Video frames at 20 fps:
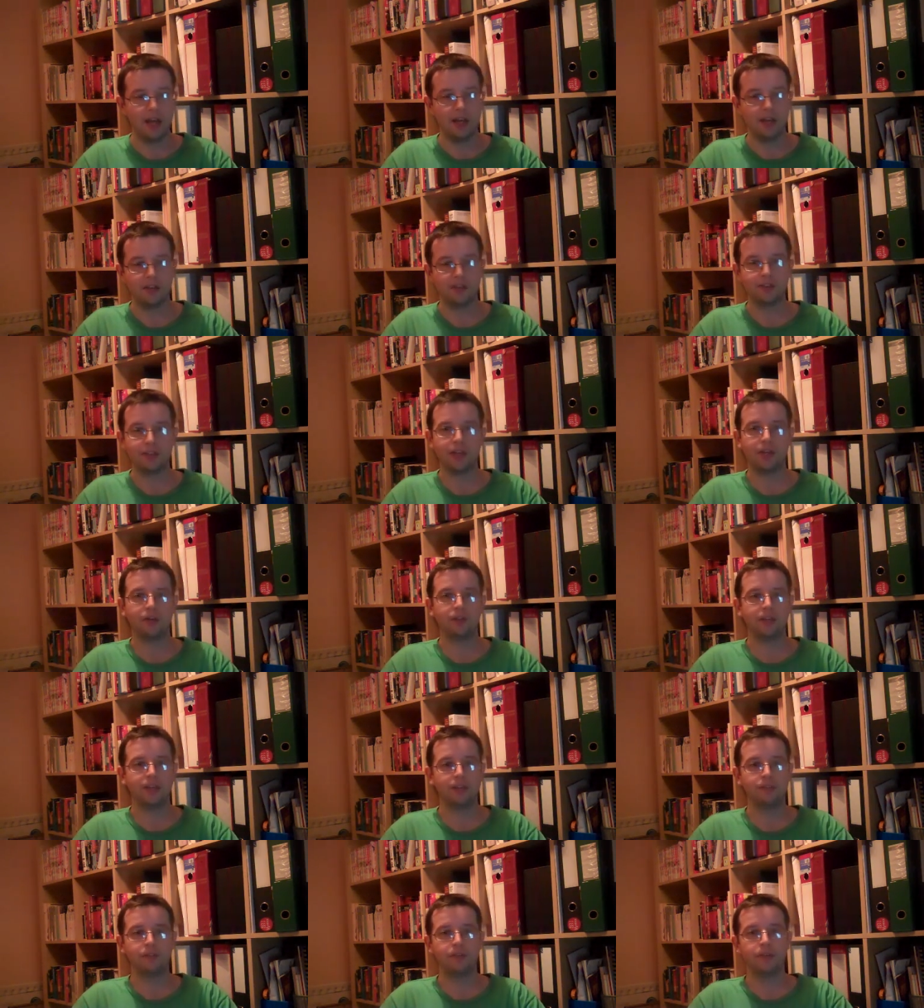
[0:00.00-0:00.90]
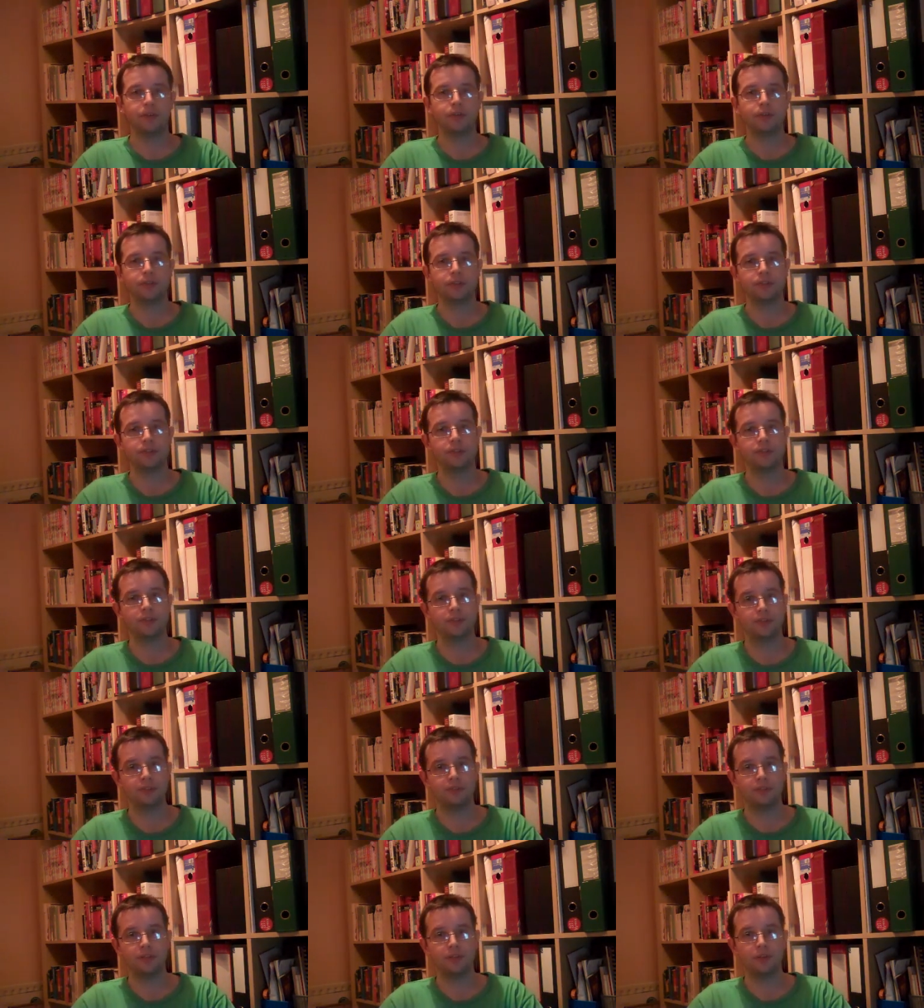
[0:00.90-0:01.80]
a scaled down version
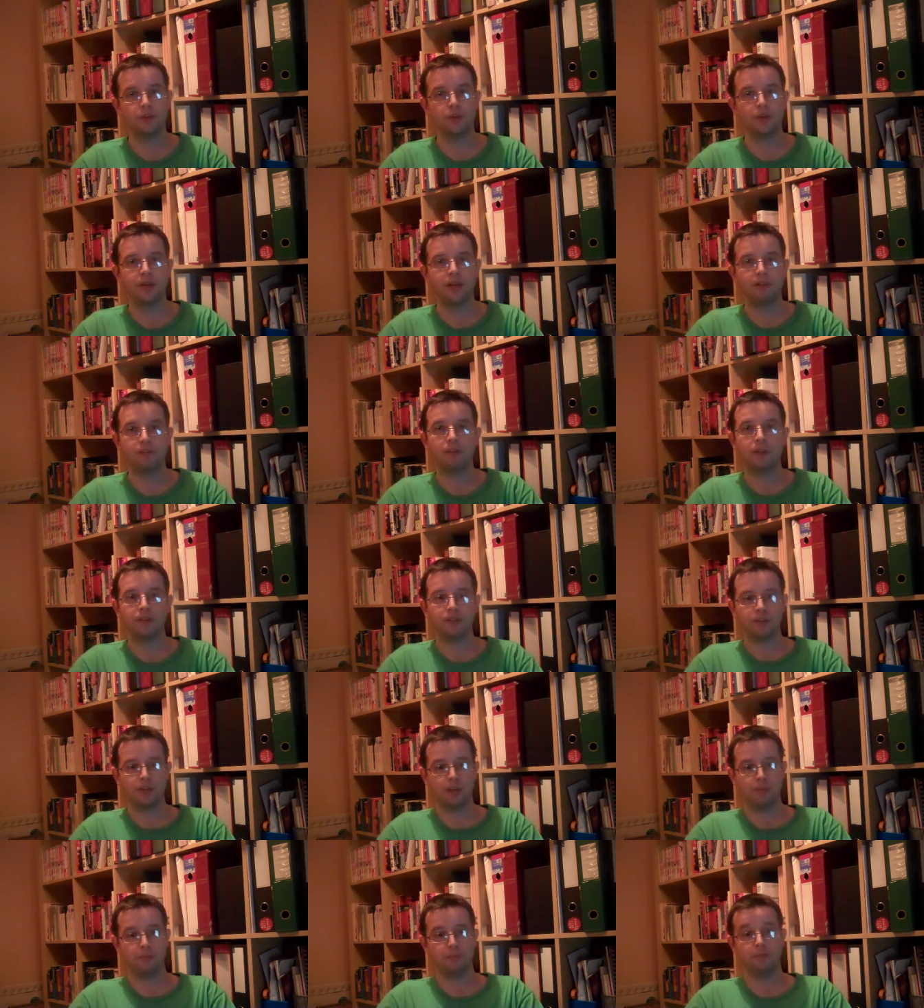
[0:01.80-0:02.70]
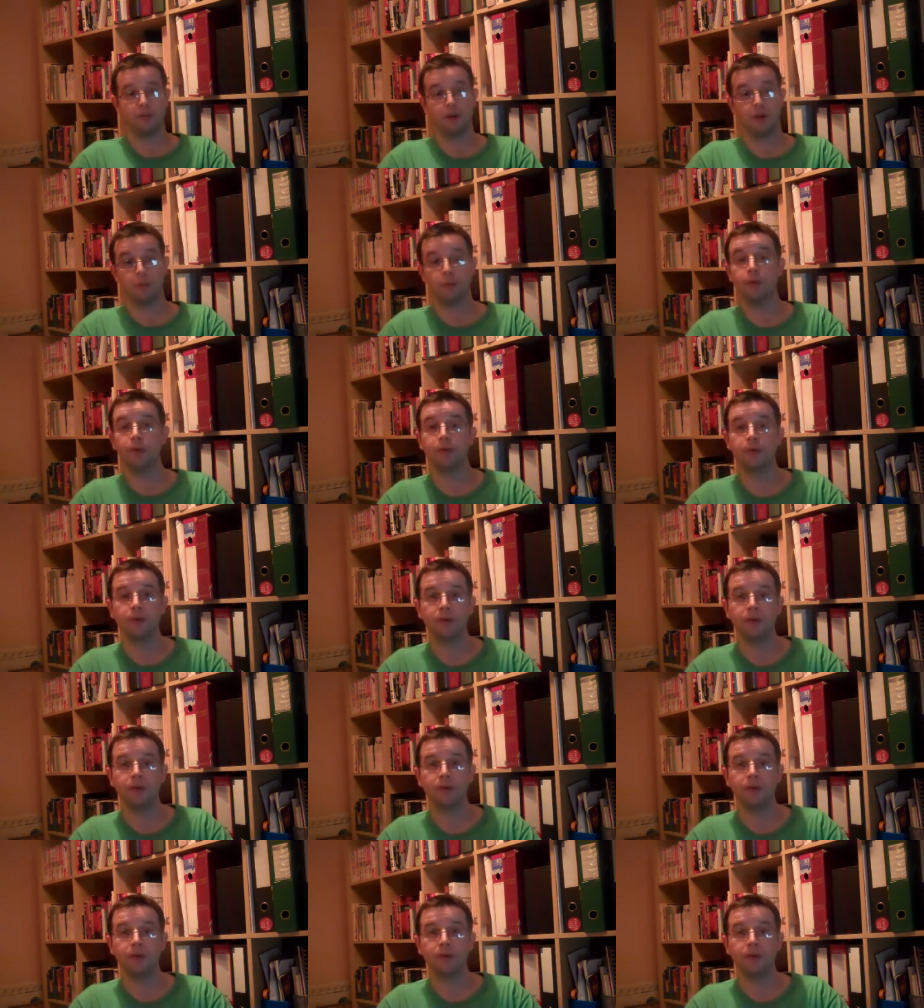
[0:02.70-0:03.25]
of the .NET runtime environment,